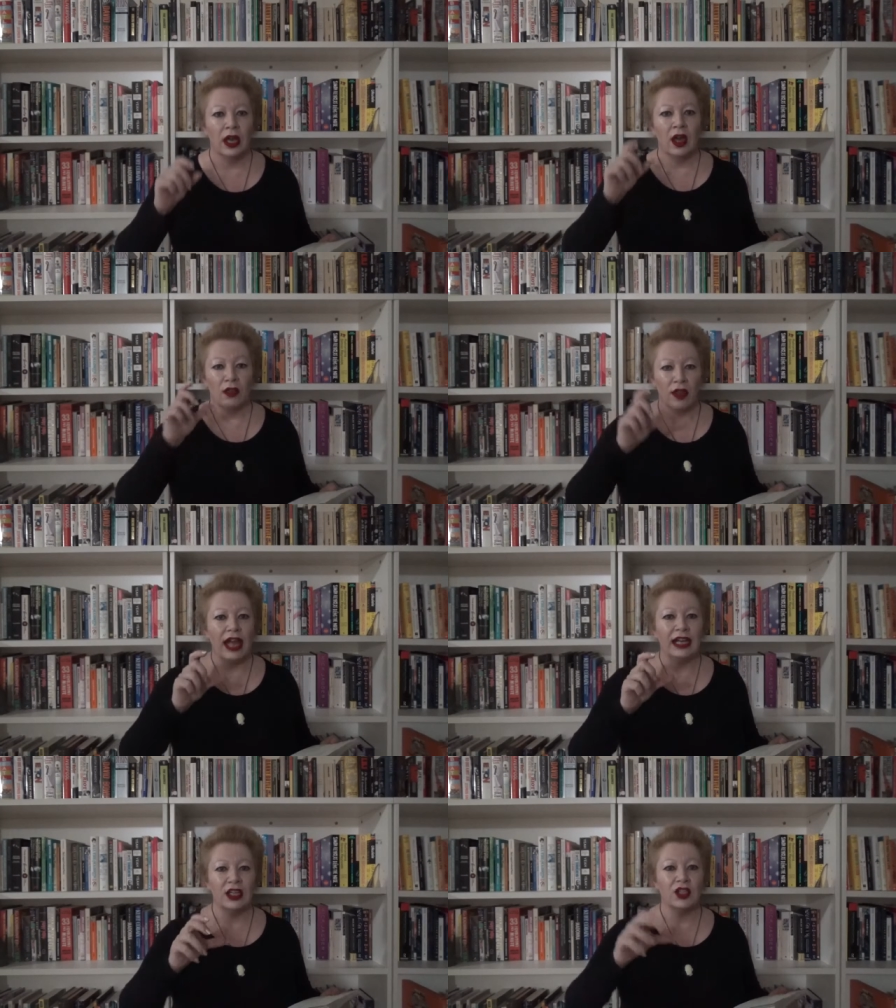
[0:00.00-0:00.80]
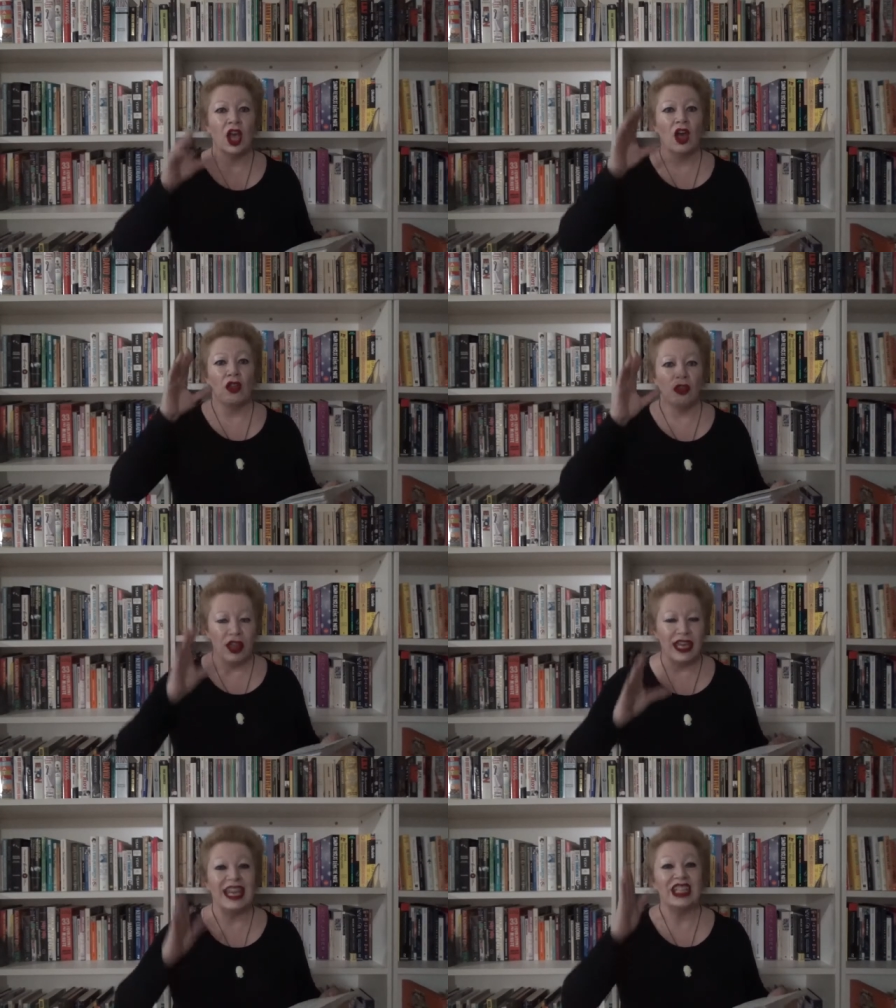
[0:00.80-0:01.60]
that is
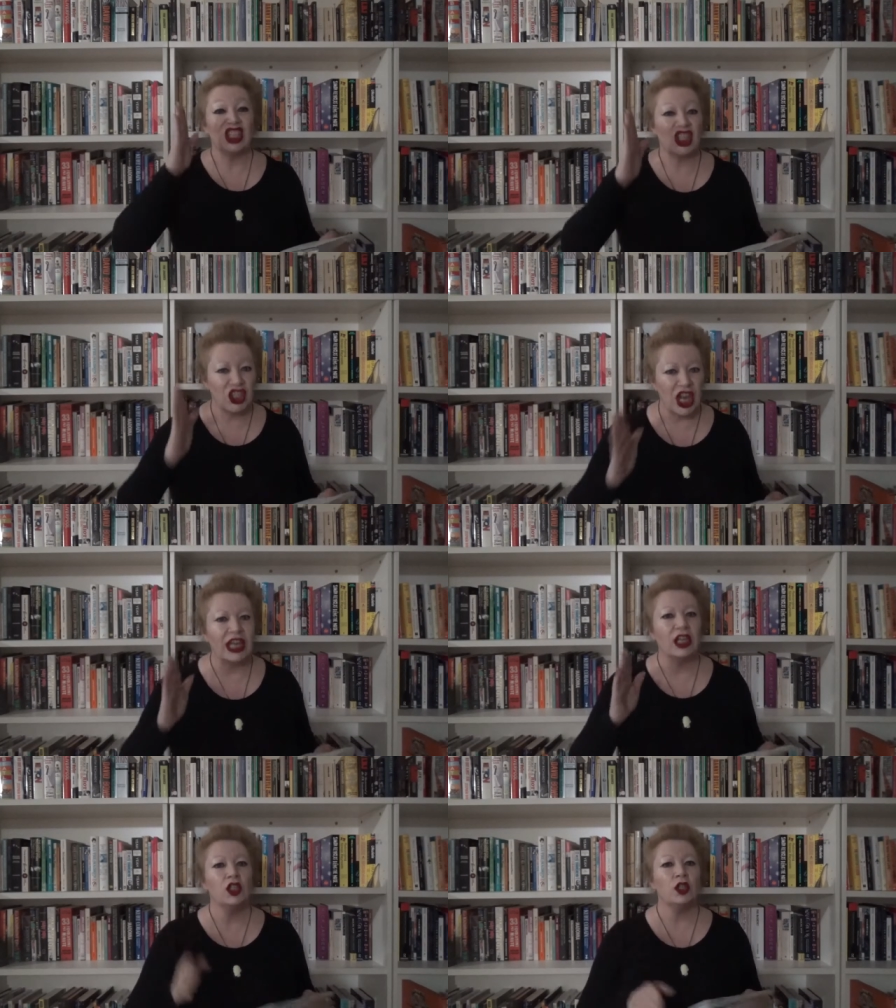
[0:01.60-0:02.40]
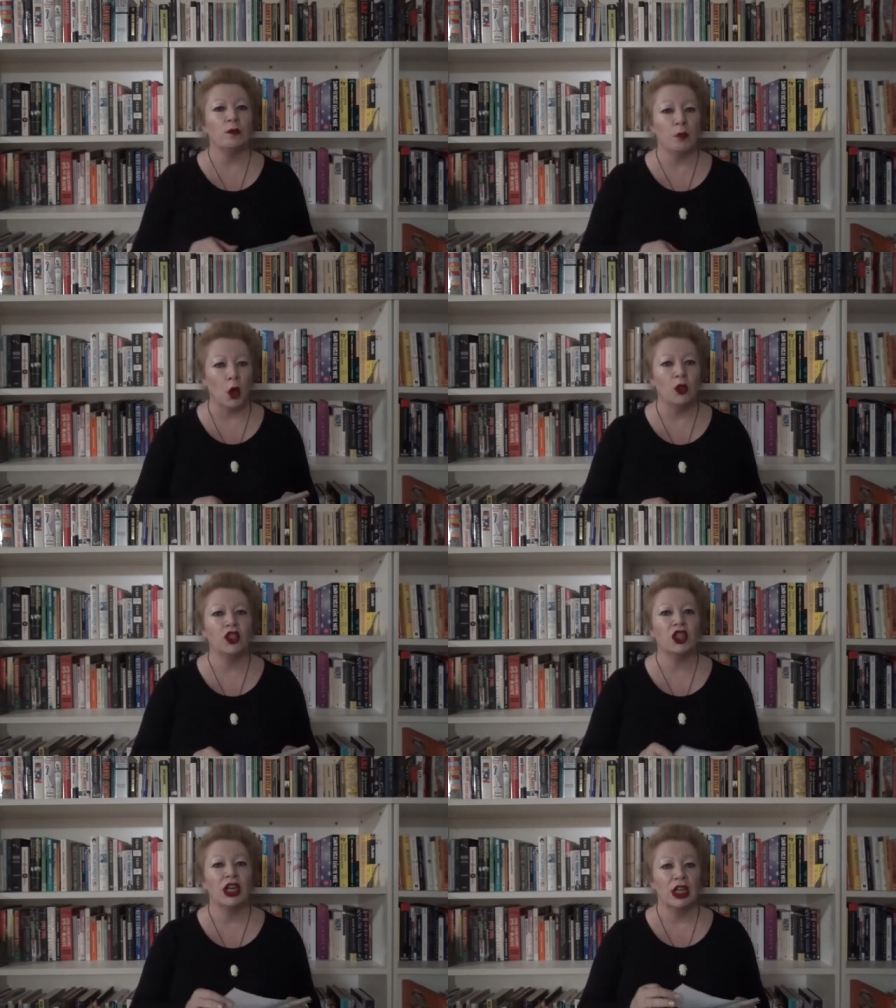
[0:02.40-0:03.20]
the second
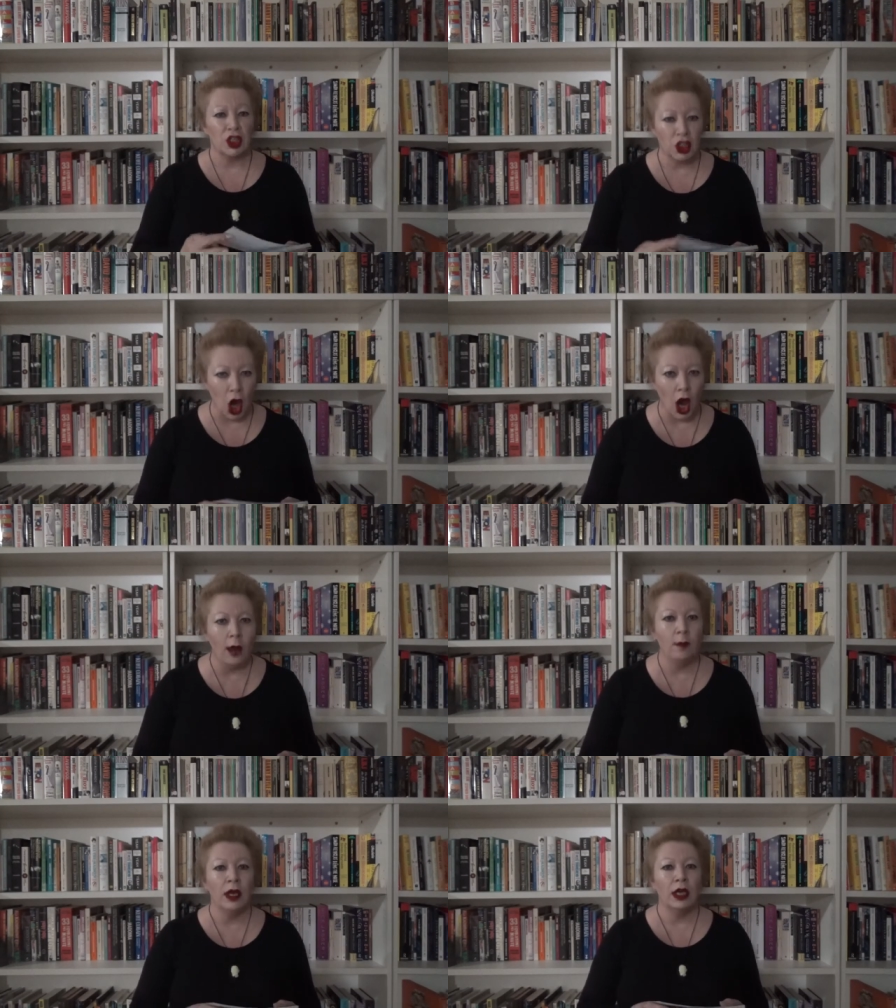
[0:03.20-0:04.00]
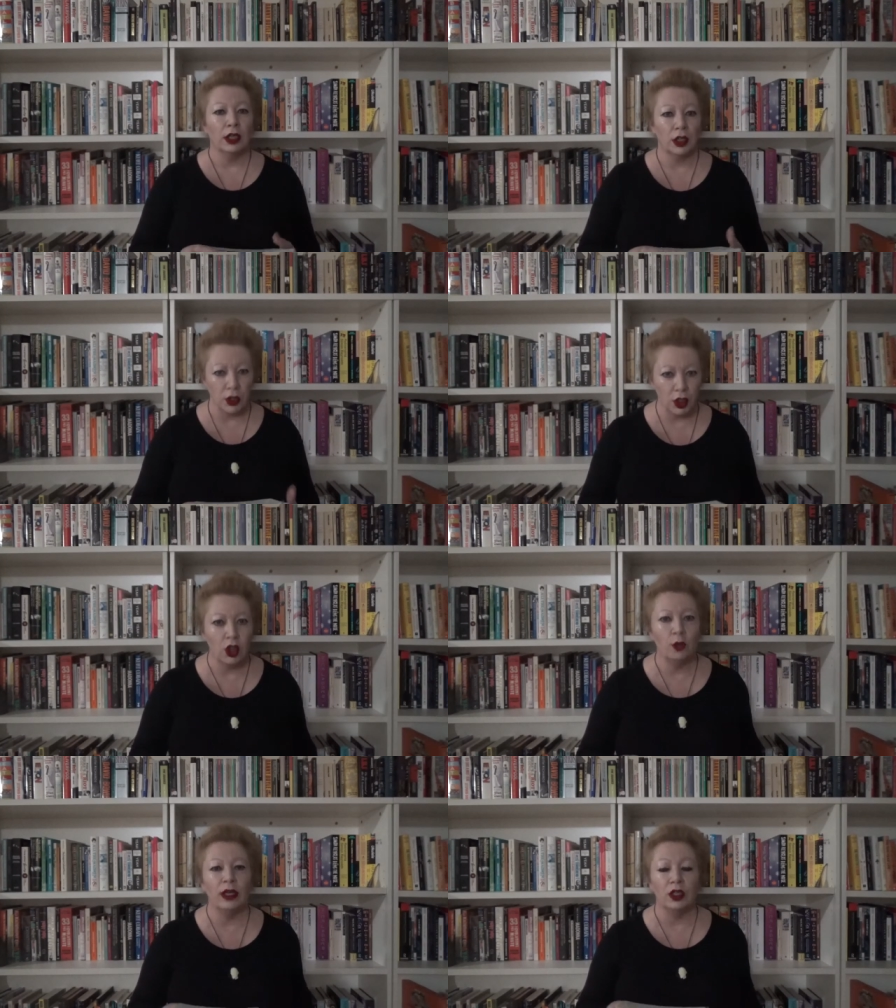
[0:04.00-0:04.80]
most
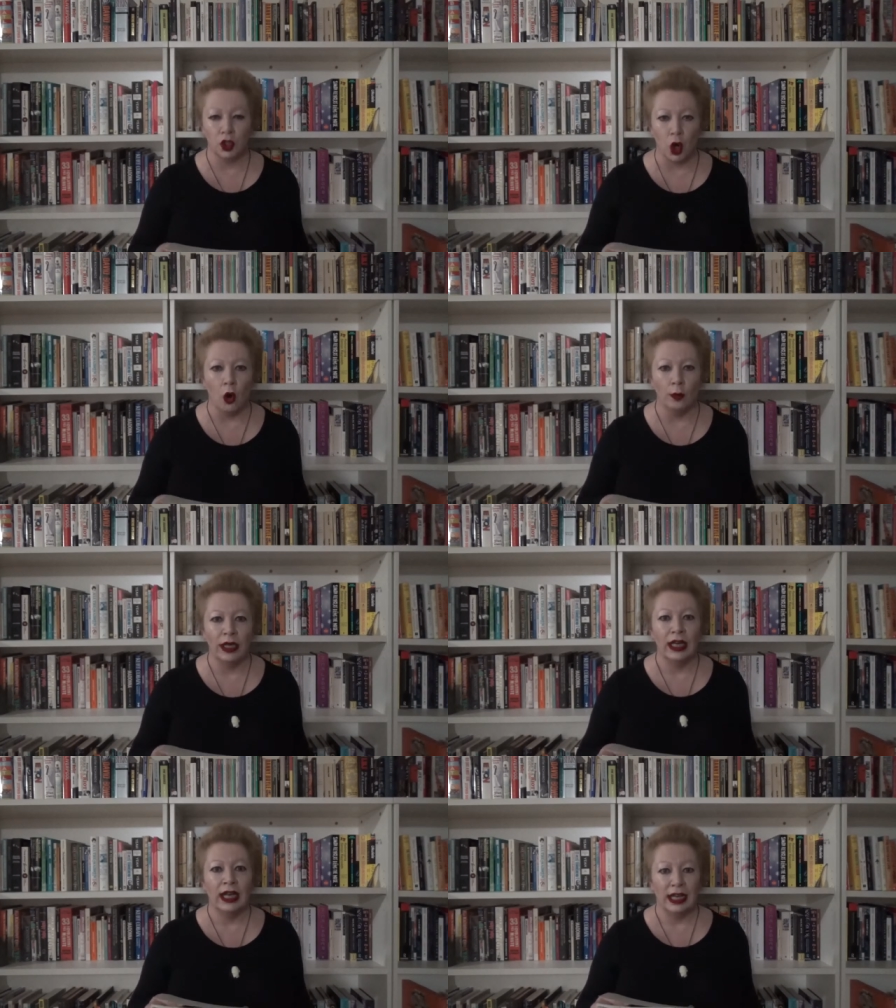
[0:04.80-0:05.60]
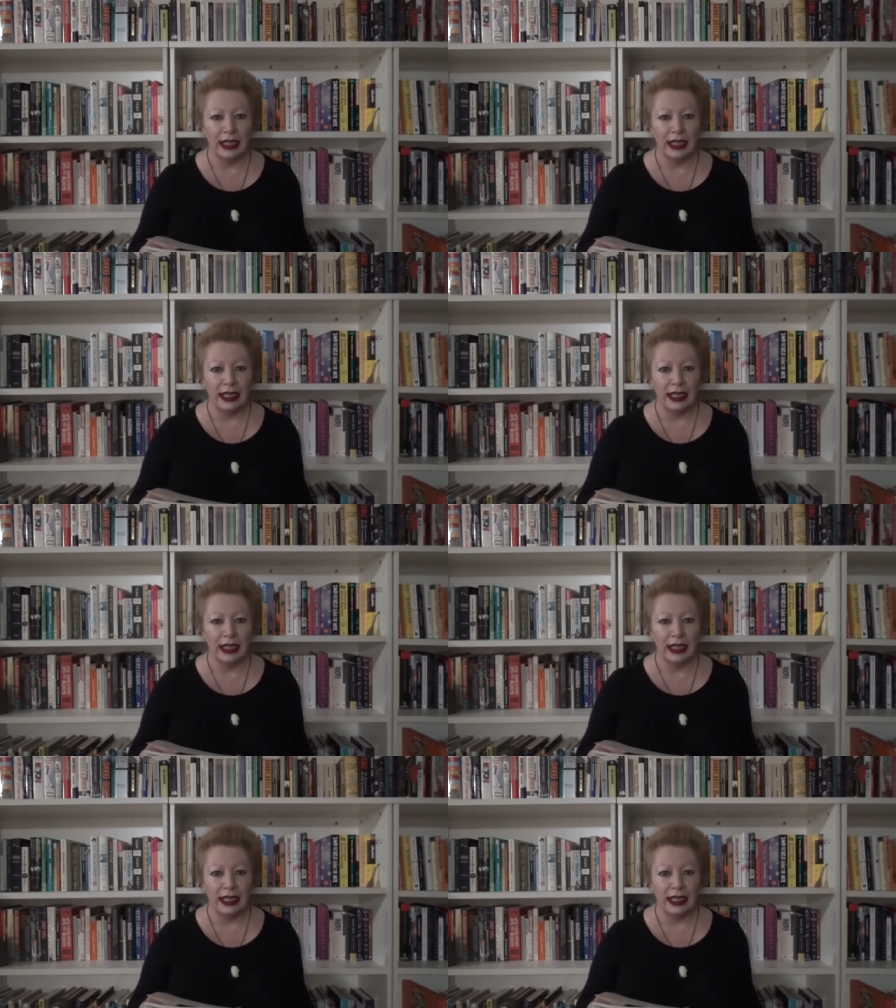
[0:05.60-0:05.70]
time-consuming job in